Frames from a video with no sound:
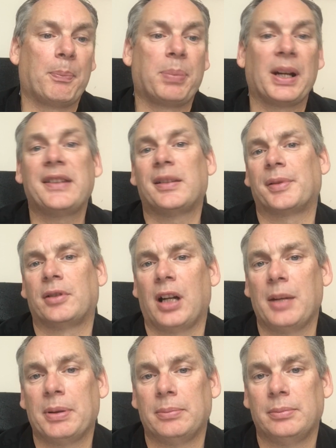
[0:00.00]
Please
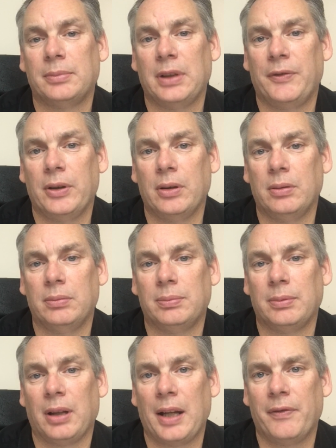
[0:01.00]
subscribe if you
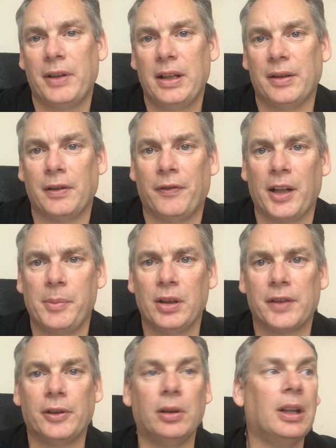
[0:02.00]
like the videos, if you find them
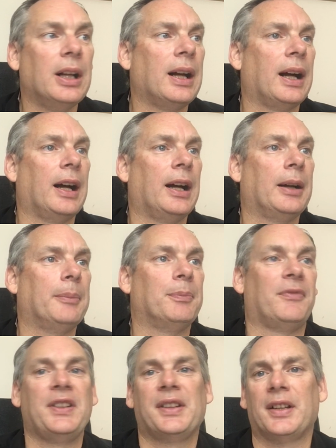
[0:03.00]
useful.
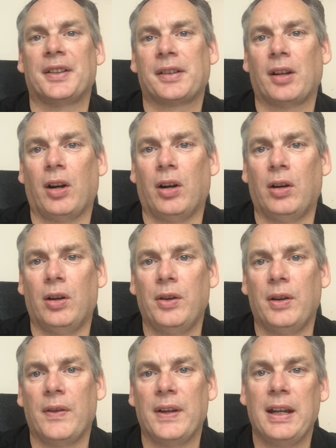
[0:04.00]
Visit us
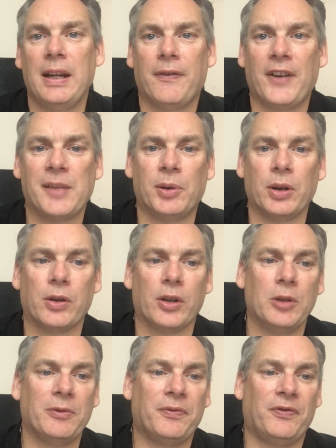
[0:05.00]
on the Facebook
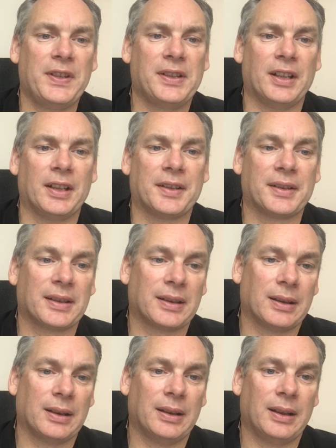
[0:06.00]
group. Visit us
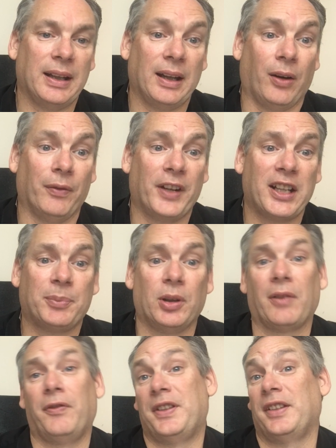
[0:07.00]
on
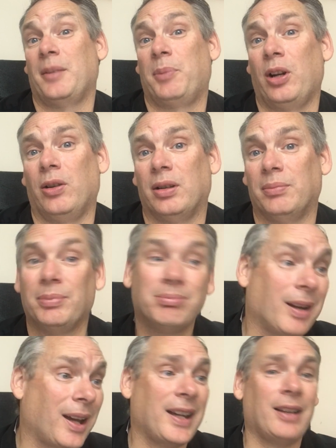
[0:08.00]
Facebook. Visit the blog.
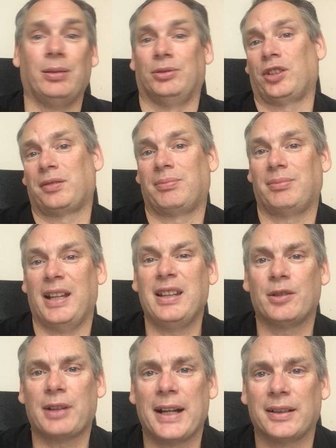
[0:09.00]
Hell, just
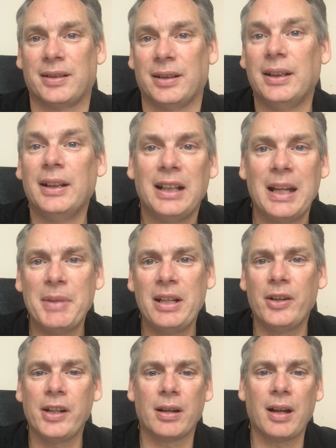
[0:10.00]
interact. Let me
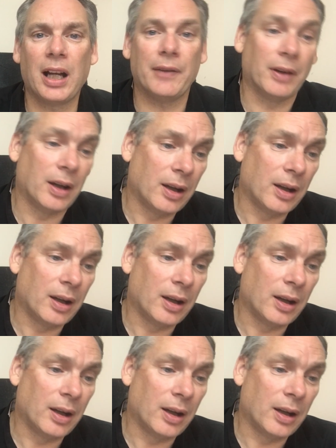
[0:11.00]
know you're alive.